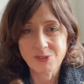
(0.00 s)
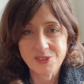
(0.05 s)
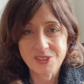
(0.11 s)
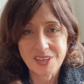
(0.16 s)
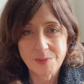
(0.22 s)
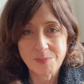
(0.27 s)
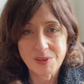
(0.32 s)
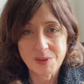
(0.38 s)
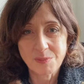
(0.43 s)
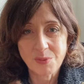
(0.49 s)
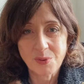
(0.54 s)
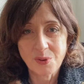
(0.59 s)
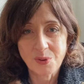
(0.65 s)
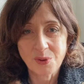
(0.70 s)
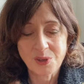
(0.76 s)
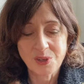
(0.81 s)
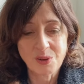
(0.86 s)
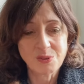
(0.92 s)
it a bit more.
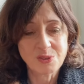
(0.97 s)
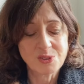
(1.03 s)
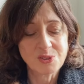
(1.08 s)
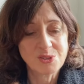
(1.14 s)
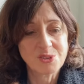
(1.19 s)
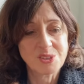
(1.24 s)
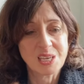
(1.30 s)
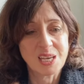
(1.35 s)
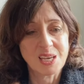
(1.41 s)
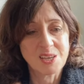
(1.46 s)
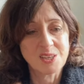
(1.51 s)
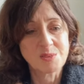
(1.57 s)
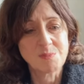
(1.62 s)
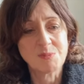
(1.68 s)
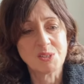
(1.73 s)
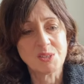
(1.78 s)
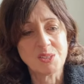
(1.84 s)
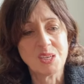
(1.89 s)
You don't just see it as
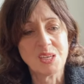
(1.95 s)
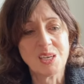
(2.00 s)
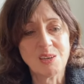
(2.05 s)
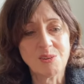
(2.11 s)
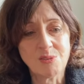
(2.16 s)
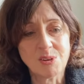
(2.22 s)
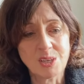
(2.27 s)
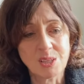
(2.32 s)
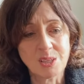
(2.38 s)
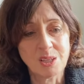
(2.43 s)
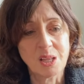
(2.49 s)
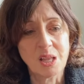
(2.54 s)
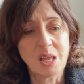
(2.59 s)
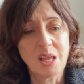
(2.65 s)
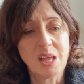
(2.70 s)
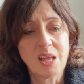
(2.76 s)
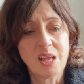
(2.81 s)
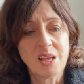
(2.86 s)
material
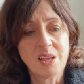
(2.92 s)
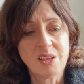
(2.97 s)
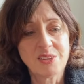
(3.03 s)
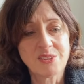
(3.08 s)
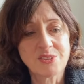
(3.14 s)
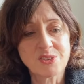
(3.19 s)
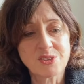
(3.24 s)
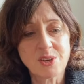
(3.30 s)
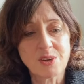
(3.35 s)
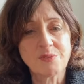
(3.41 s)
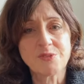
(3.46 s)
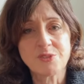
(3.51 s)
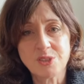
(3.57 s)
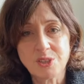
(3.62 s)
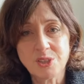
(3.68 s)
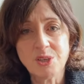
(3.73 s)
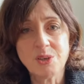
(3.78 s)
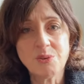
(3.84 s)
stuff to
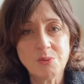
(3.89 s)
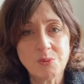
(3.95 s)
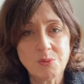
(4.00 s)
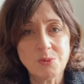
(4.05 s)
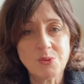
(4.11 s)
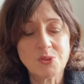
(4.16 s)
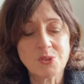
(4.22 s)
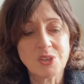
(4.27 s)
use.